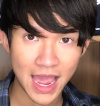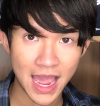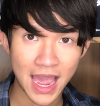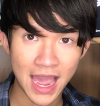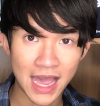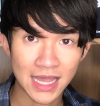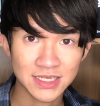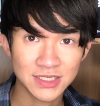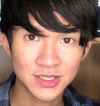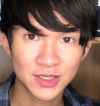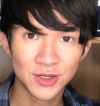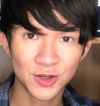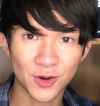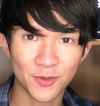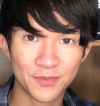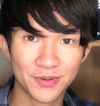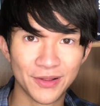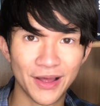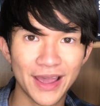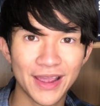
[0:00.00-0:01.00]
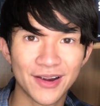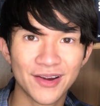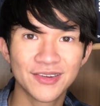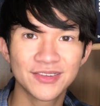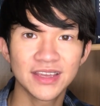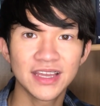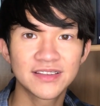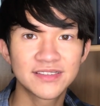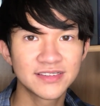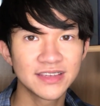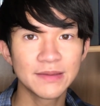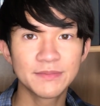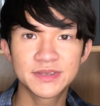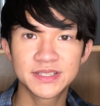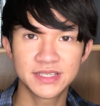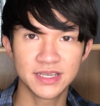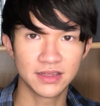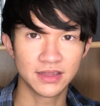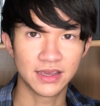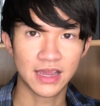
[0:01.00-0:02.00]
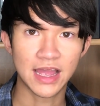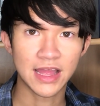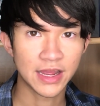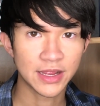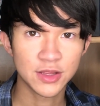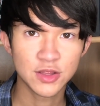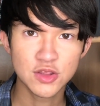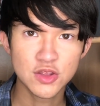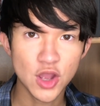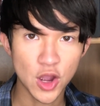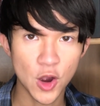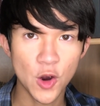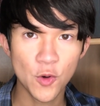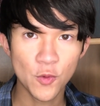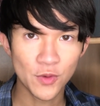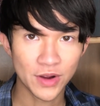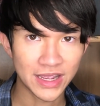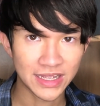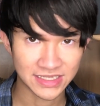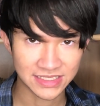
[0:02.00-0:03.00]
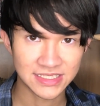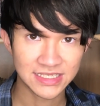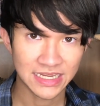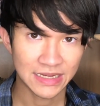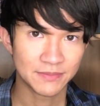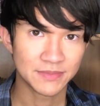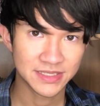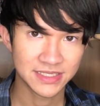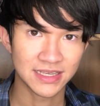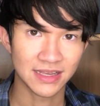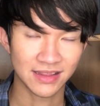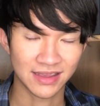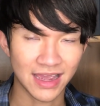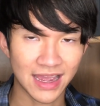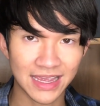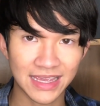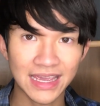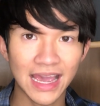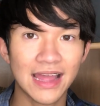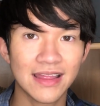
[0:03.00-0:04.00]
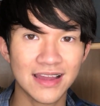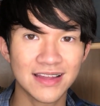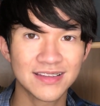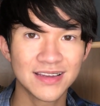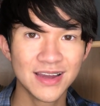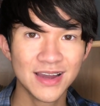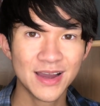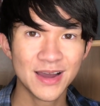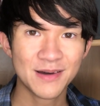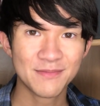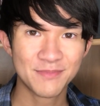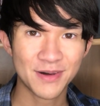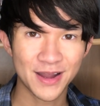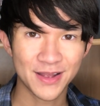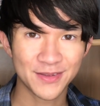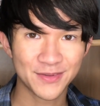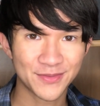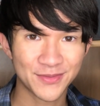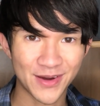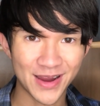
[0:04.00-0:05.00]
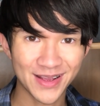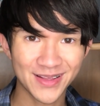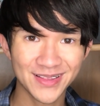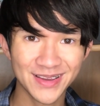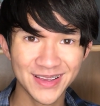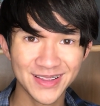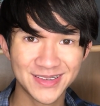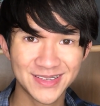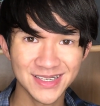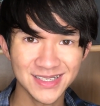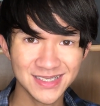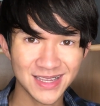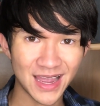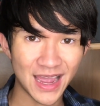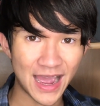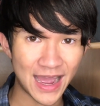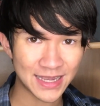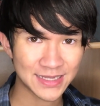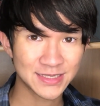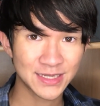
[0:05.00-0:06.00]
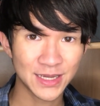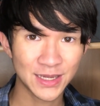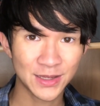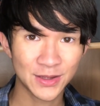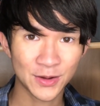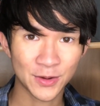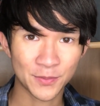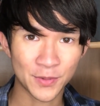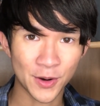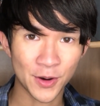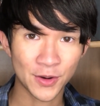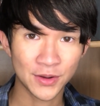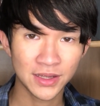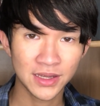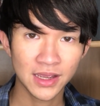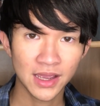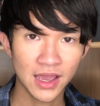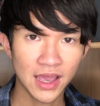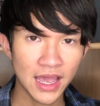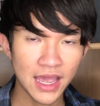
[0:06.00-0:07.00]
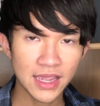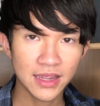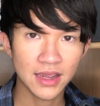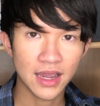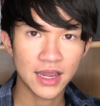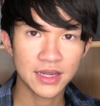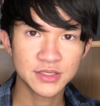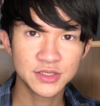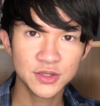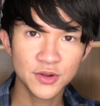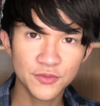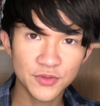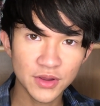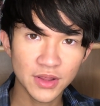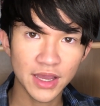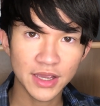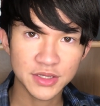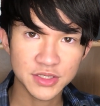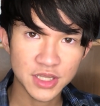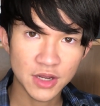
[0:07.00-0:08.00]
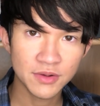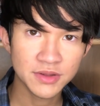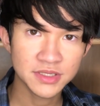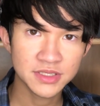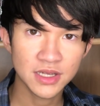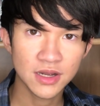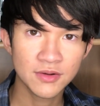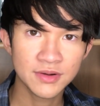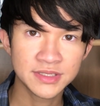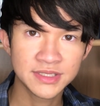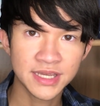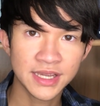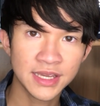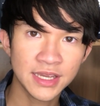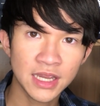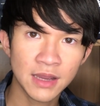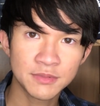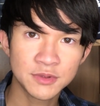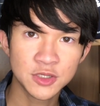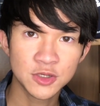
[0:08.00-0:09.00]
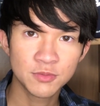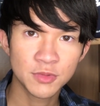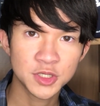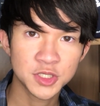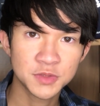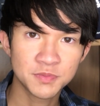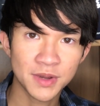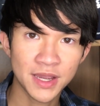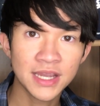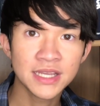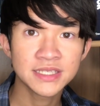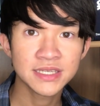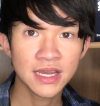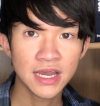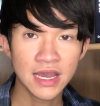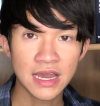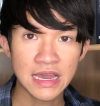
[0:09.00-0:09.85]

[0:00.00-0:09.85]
ask your players. It seems silly. I know it seems silly. I get it. But frankly, just asking your party, hey guys, do you feel like so-and-so is taking up too much space?